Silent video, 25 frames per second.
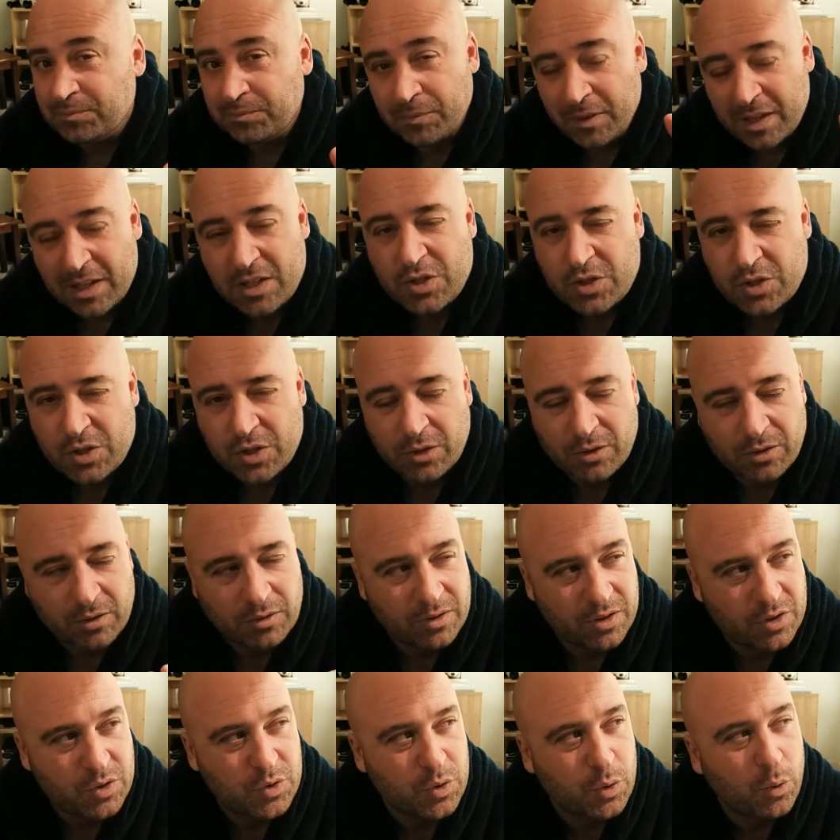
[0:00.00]
This is
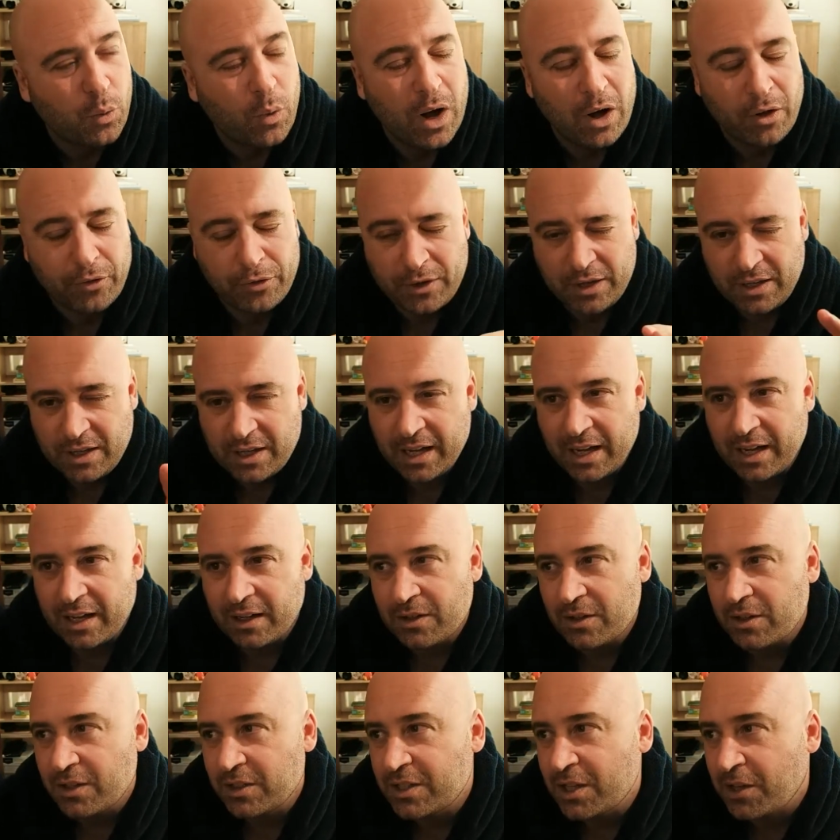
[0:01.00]
a wealthy kid. You
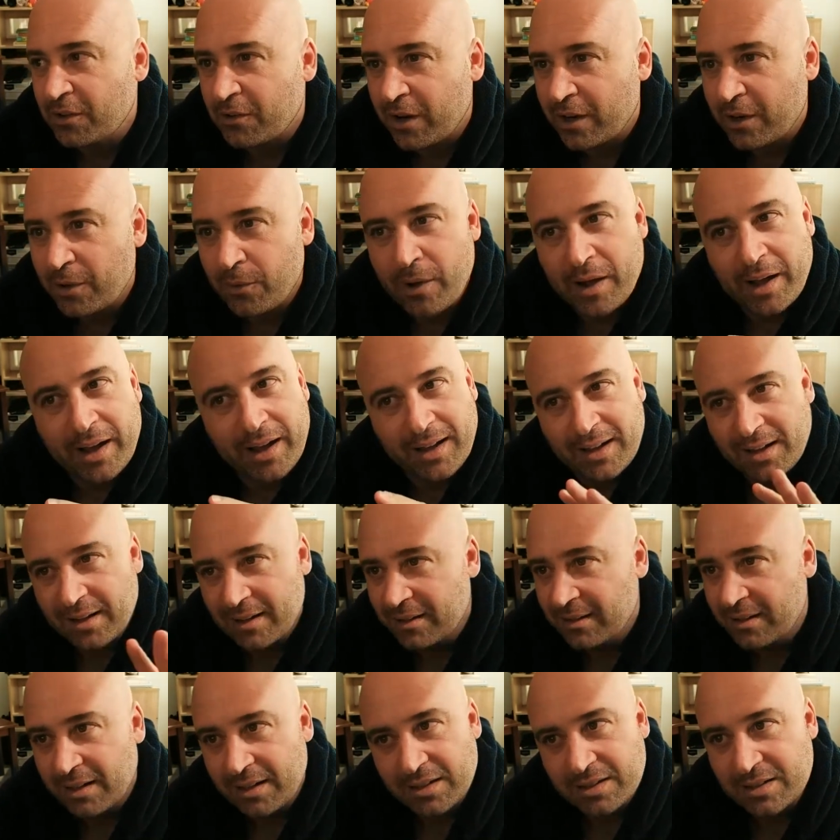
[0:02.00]
could tell right away.
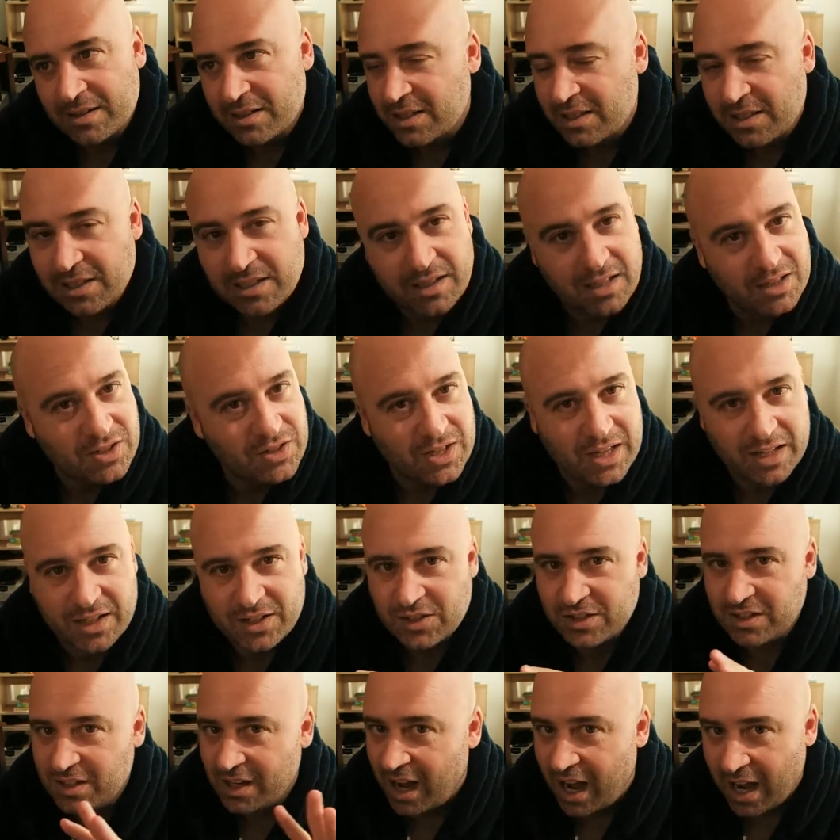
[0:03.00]
This kid
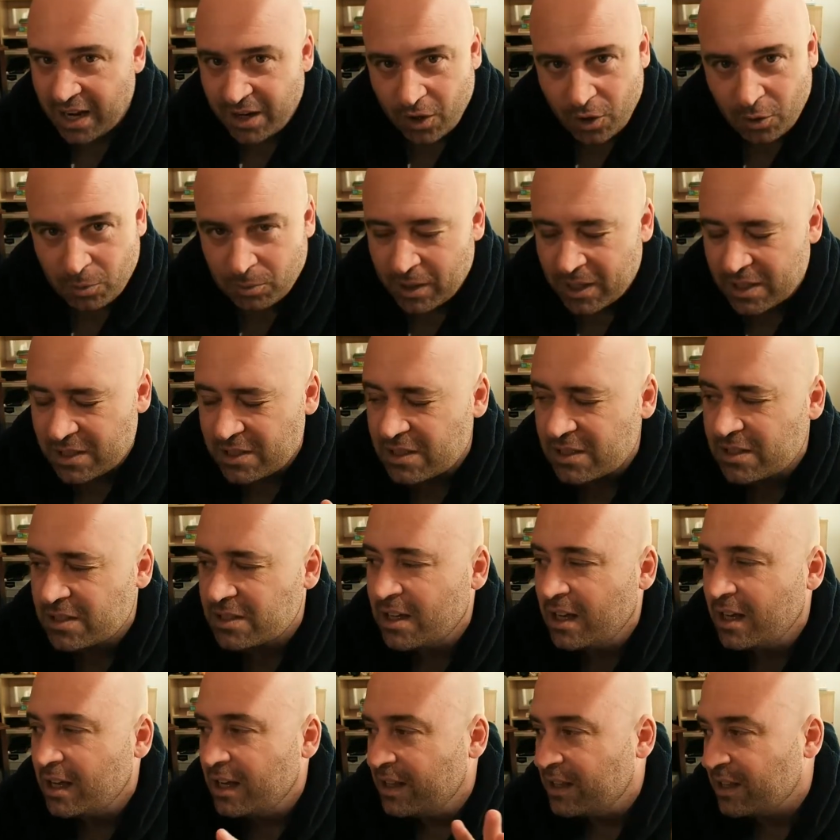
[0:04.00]
is not homeless.
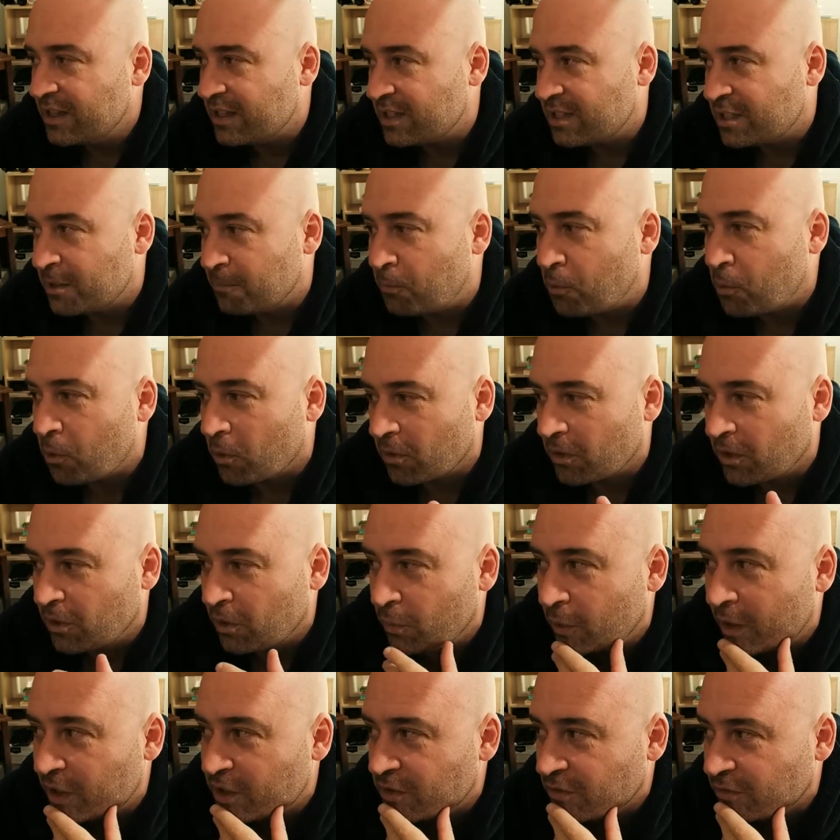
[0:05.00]
This is a poor little
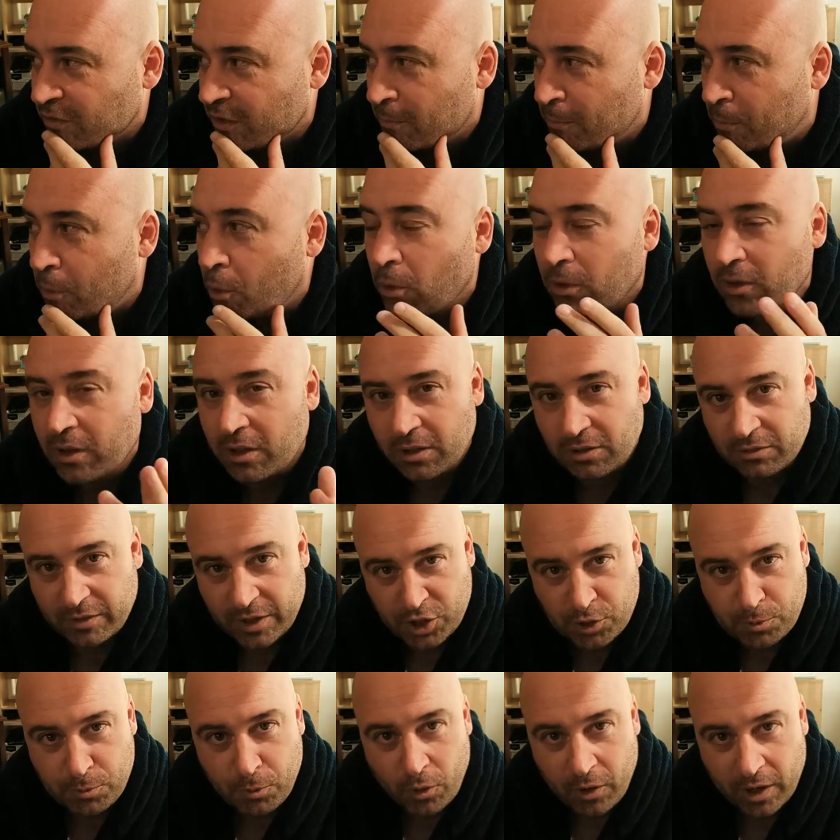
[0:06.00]

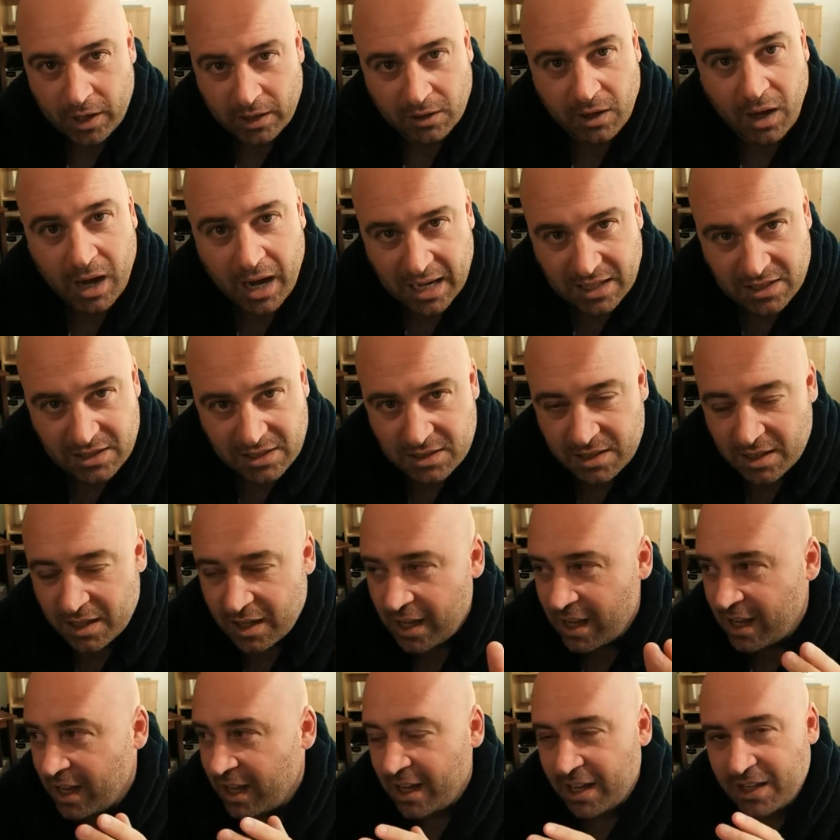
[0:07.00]
rich boy lost
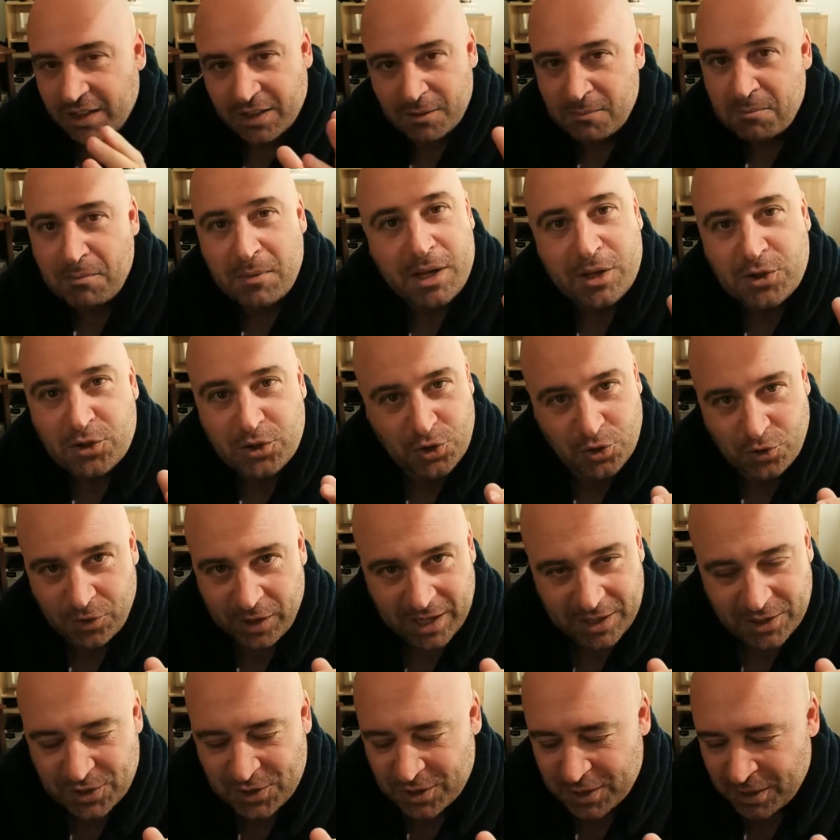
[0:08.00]
in the mean
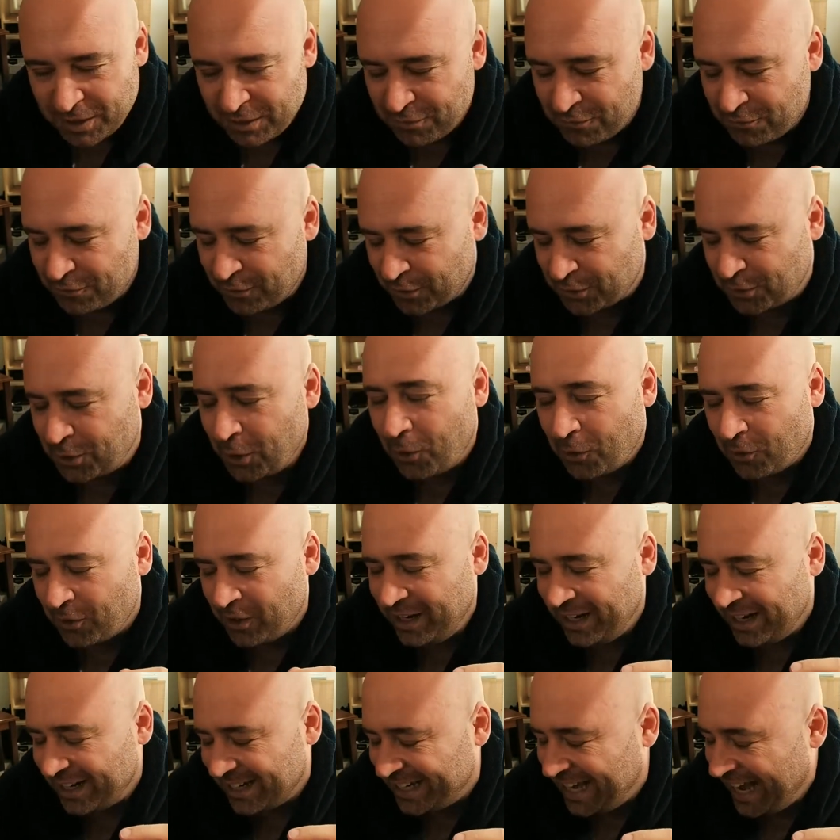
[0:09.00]
streets of
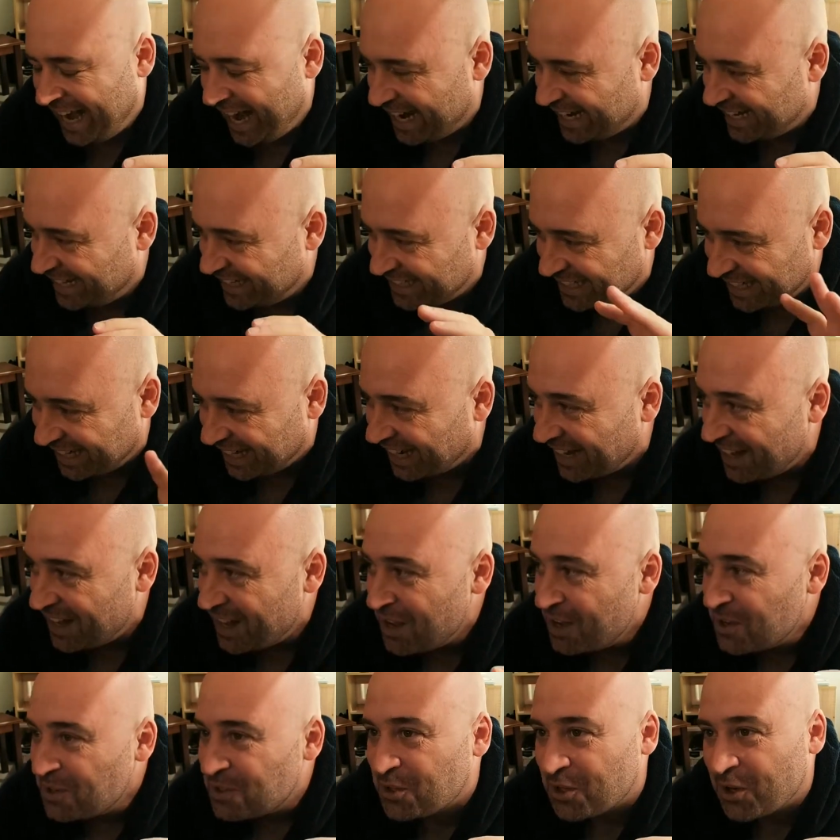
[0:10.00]
Victoria, Canada,
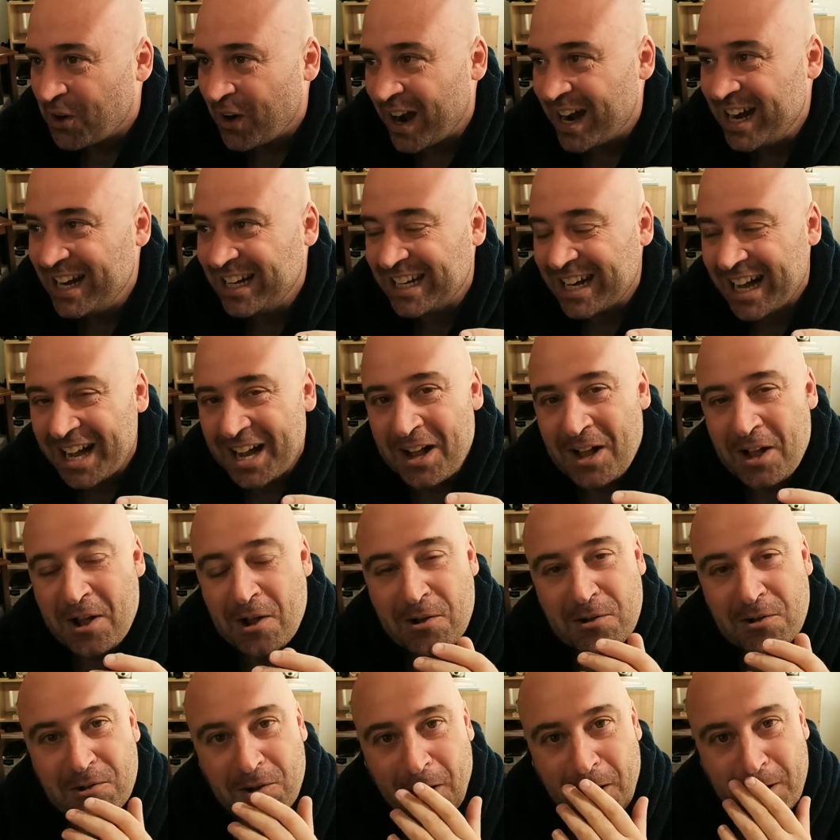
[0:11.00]
trying
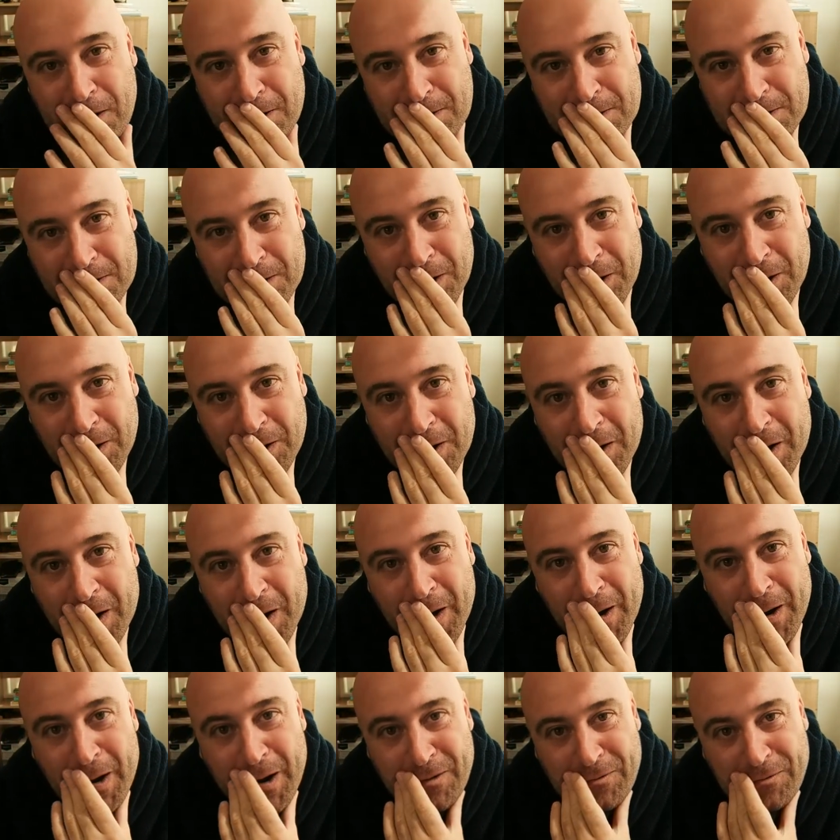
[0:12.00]
to start
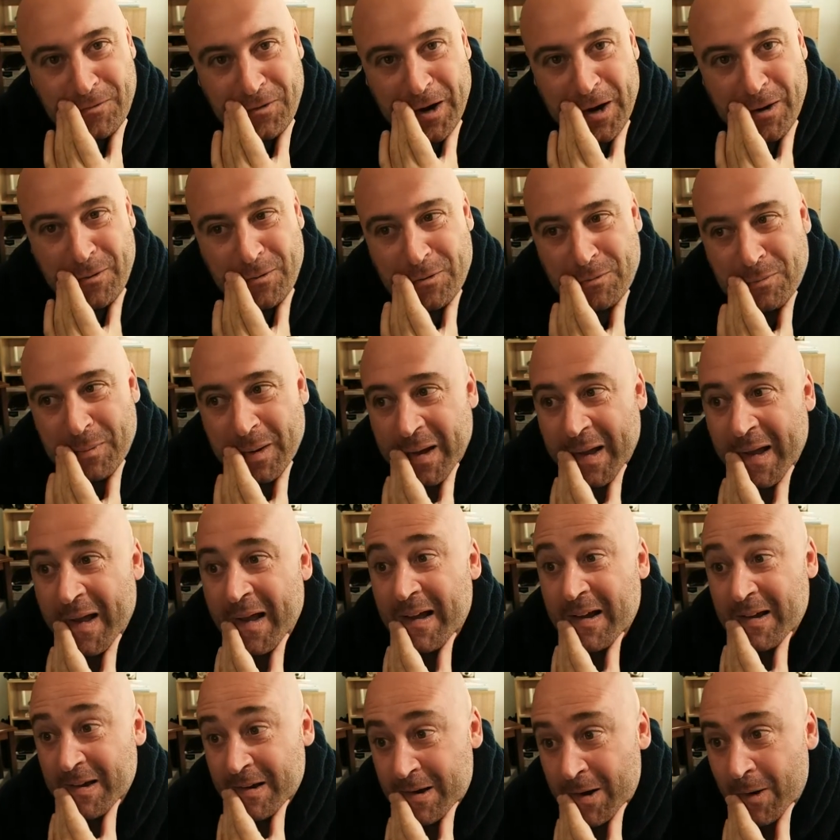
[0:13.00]
a fight with me.
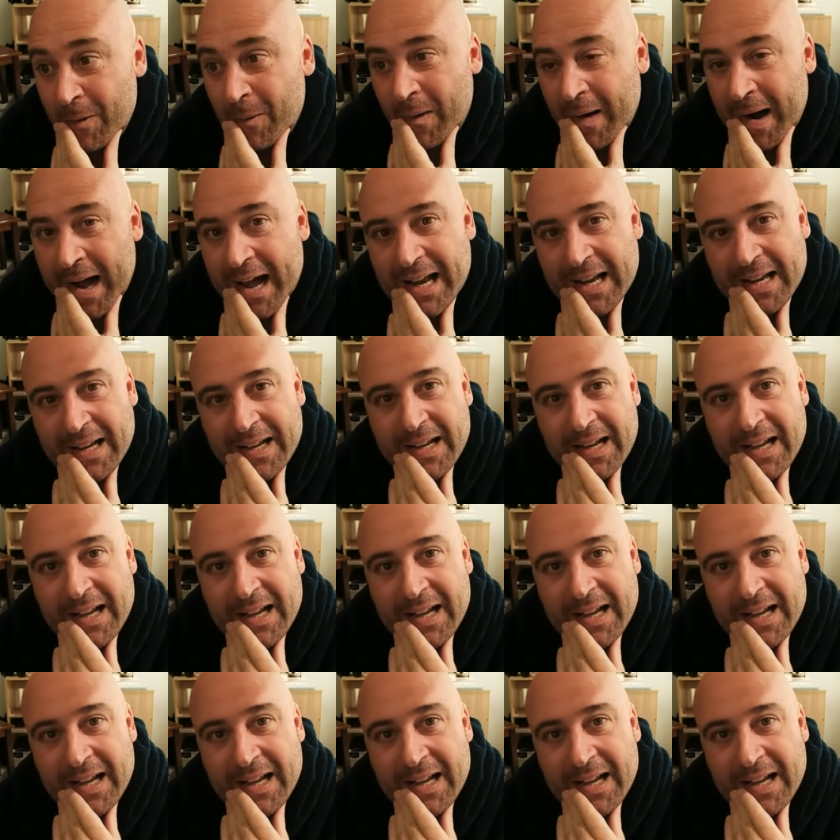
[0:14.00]
You know what?